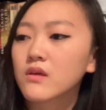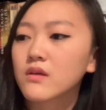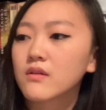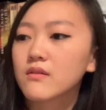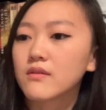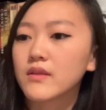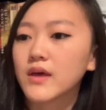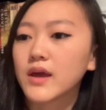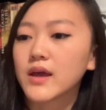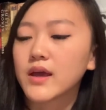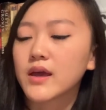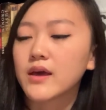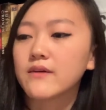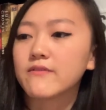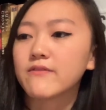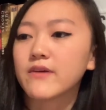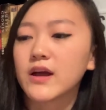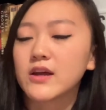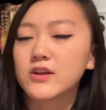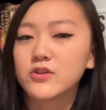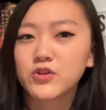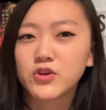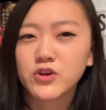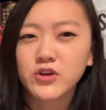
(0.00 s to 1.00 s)
like if
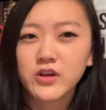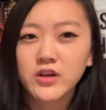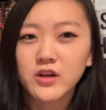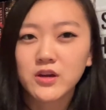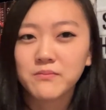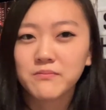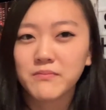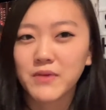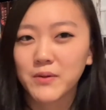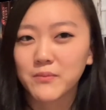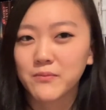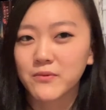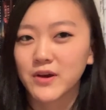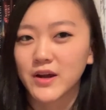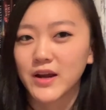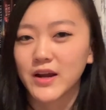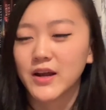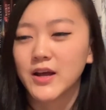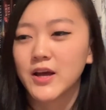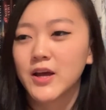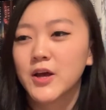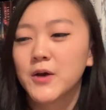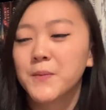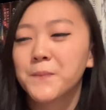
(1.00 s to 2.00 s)
I took your
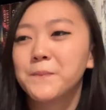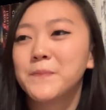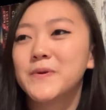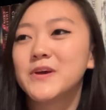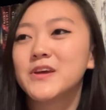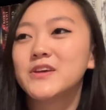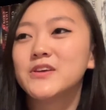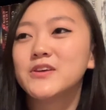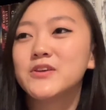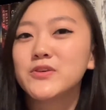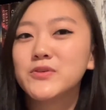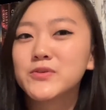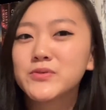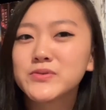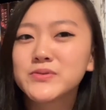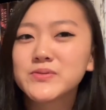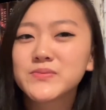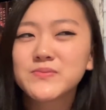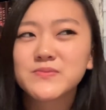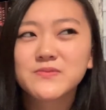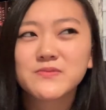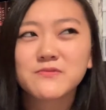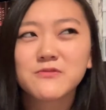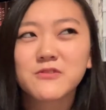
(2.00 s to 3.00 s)
memory, but you
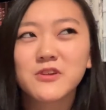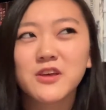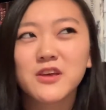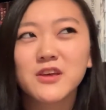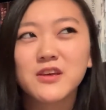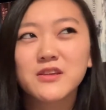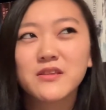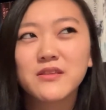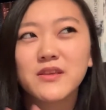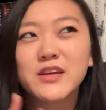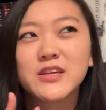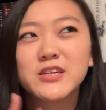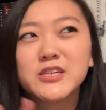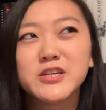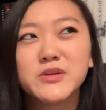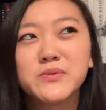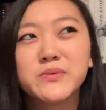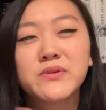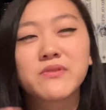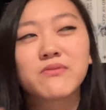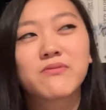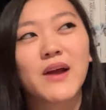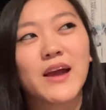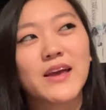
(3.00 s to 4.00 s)
like she
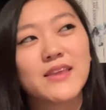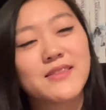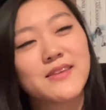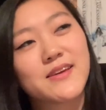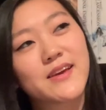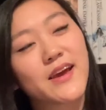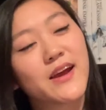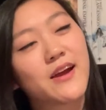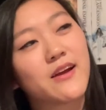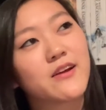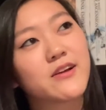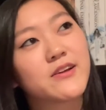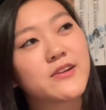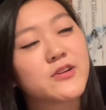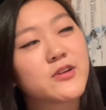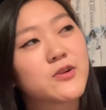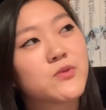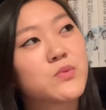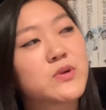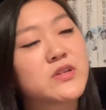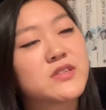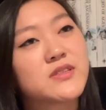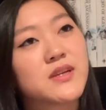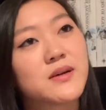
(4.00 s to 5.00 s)
would write the character
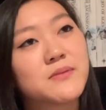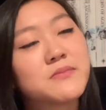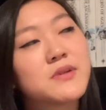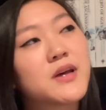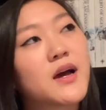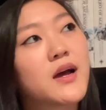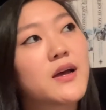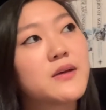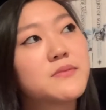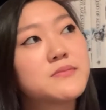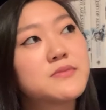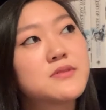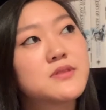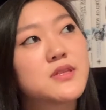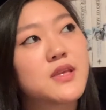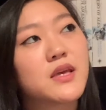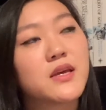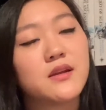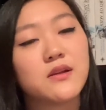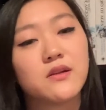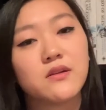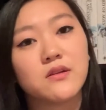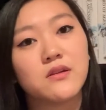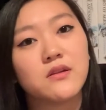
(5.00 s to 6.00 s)
where sometimes they
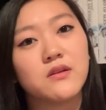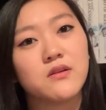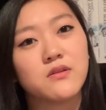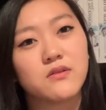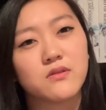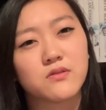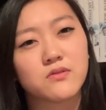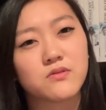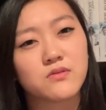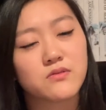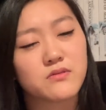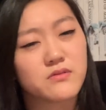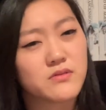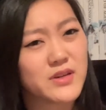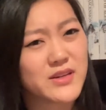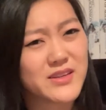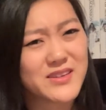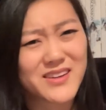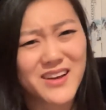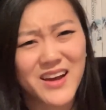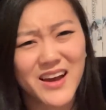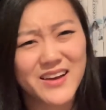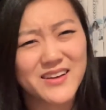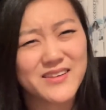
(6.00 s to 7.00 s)
knew
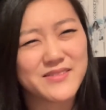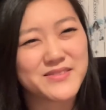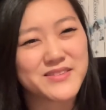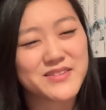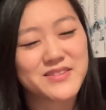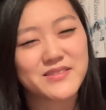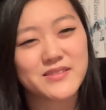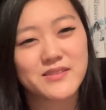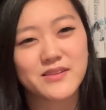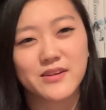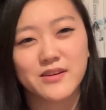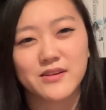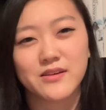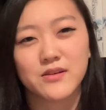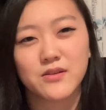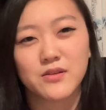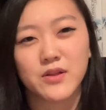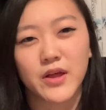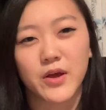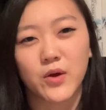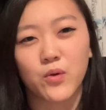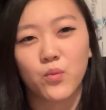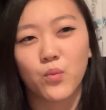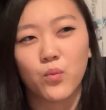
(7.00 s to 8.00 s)
like kind of still
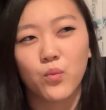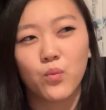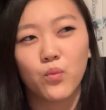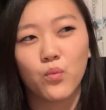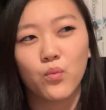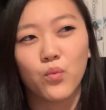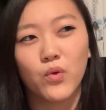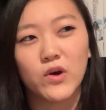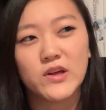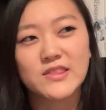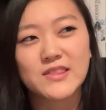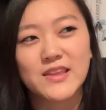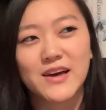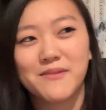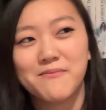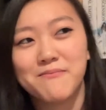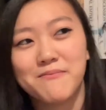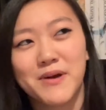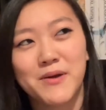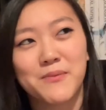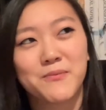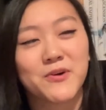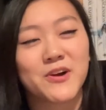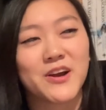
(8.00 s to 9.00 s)
like what that
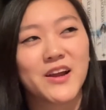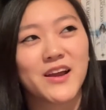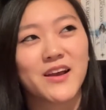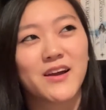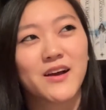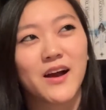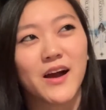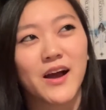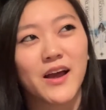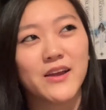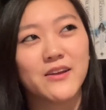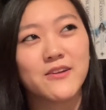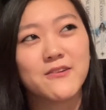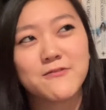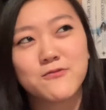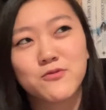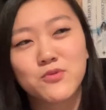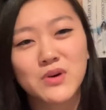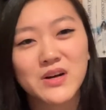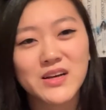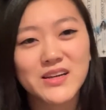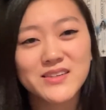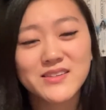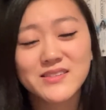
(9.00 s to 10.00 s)
memory kind of
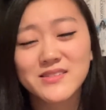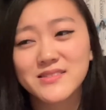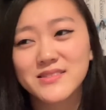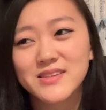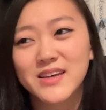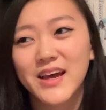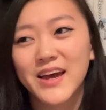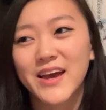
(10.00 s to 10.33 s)
was,